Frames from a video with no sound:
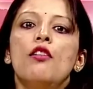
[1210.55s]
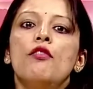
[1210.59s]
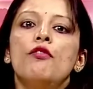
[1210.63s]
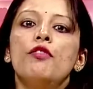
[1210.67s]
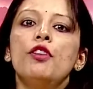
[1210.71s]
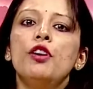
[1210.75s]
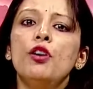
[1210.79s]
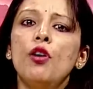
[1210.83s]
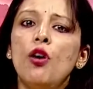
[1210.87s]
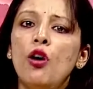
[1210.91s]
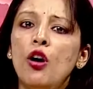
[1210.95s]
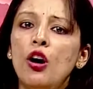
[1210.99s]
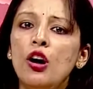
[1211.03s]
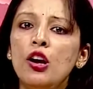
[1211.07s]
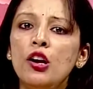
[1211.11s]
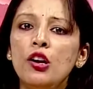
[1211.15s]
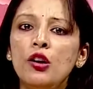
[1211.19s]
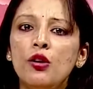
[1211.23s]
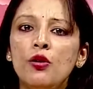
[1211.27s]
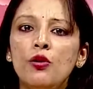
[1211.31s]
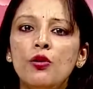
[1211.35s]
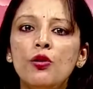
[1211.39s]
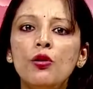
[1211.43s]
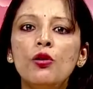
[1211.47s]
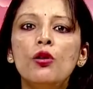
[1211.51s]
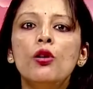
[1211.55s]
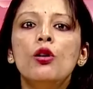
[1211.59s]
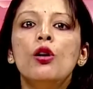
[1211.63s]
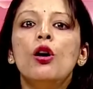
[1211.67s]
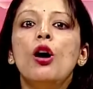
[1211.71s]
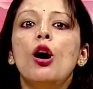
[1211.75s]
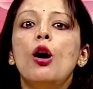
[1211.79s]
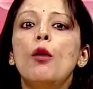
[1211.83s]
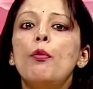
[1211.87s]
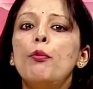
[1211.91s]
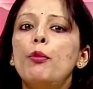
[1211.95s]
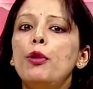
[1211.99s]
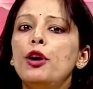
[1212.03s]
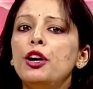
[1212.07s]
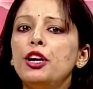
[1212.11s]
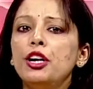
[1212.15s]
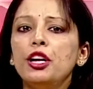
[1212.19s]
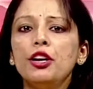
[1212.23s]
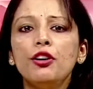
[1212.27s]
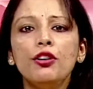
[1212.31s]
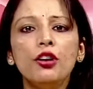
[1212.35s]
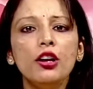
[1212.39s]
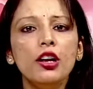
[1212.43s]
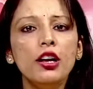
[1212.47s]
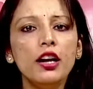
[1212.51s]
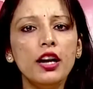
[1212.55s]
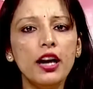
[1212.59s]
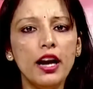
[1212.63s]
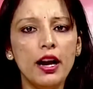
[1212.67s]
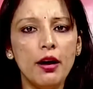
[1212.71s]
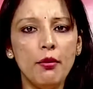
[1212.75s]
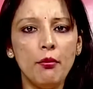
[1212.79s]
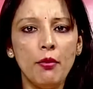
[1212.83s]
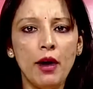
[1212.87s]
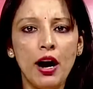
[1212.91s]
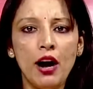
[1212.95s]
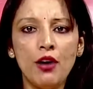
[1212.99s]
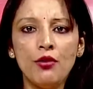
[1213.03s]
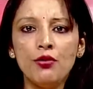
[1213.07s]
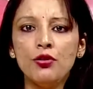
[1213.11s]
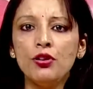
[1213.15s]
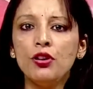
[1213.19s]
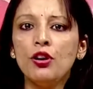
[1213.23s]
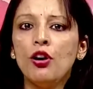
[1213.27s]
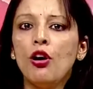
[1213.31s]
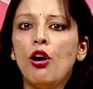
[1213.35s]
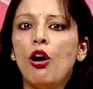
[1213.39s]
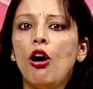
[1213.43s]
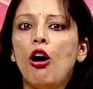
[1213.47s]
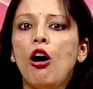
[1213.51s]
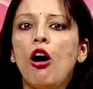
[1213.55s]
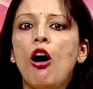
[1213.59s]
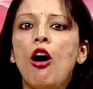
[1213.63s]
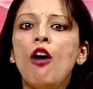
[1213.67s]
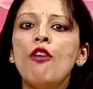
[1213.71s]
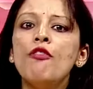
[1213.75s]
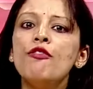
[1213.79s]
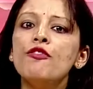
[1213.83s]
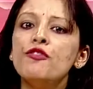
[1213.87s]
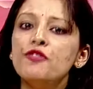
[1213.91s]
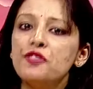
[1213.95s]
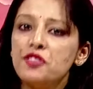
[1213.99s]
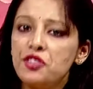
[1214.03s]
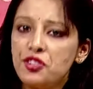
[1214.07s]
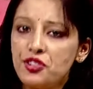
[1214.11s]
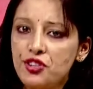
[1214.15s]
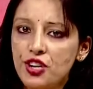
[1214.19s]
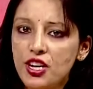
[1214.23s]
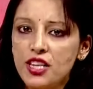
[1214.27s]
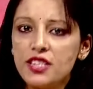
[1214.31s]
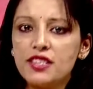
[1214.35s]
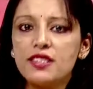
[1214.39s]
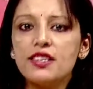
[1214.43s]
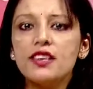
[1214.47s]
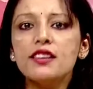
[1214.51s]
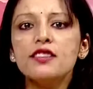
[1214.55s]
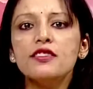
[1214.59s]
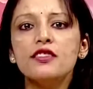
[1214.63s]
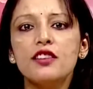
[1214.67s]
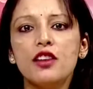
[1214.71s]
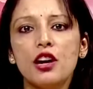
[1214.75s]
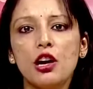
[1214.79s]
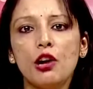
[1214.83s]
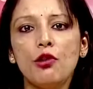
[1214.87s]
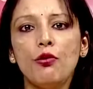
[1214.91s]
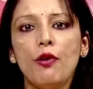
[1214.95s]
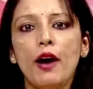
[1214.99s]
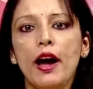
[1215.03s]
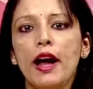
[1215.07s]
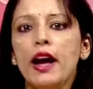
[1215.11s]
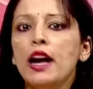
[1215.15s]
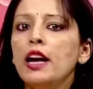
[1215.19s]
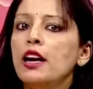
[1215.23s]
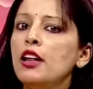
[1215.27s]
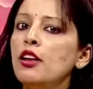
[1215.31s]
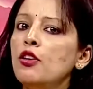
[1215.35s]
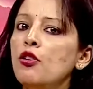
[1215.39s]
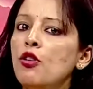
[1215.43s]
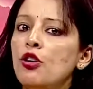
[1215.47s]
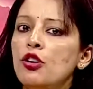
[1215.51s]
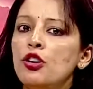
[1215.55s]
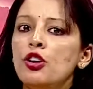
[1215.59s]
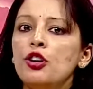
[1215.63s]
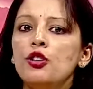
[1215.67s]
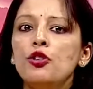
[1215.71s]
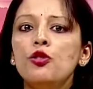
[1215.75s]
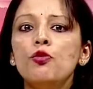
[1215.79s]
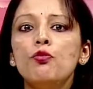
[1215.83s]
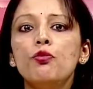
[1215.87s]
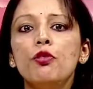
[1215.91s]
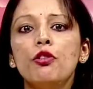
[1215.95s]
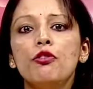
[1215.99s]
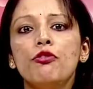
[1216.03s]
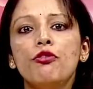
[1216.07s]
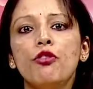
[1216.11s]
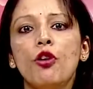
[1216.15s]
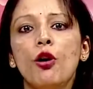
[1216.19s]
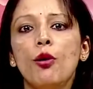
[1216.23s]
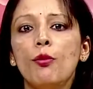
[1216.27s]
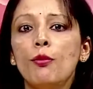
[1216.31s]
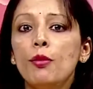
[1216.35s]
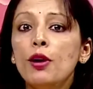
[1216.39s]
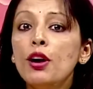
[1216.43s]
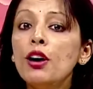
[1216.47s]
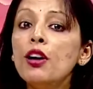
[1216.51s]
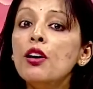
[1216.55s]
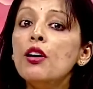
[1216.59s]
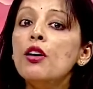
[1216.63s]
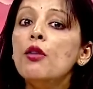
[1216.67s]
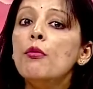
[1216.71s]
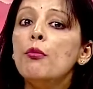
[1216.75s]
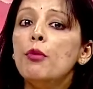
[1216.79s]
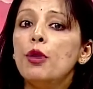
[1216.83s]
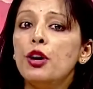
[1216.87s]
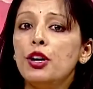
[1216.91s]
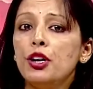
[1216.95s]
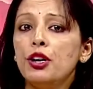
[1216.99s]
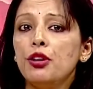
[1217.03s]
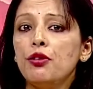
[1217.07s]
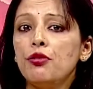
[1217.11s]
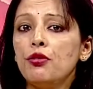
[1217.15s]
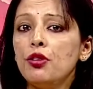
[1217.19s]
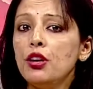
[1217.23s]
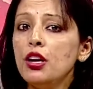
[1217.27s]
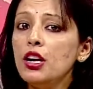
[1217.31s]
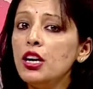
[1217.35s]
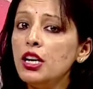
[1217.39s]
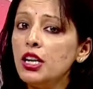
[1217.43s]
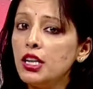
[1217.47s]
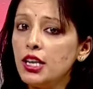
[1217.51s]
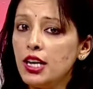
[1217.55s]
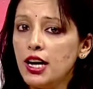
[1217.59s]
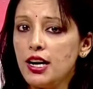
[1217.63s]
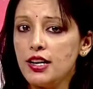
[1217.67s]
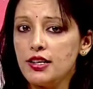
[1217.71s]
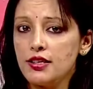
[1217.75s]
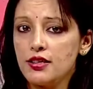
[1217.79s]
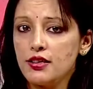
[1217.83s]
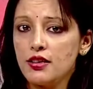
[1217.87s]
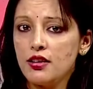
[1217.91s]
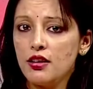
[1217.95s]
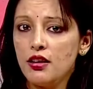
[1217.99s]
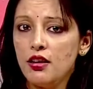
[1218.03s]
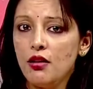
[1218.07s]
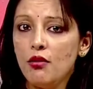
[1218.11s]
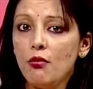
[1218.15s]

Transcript: We all know a particular amount of stress is required in order to perform a particular task.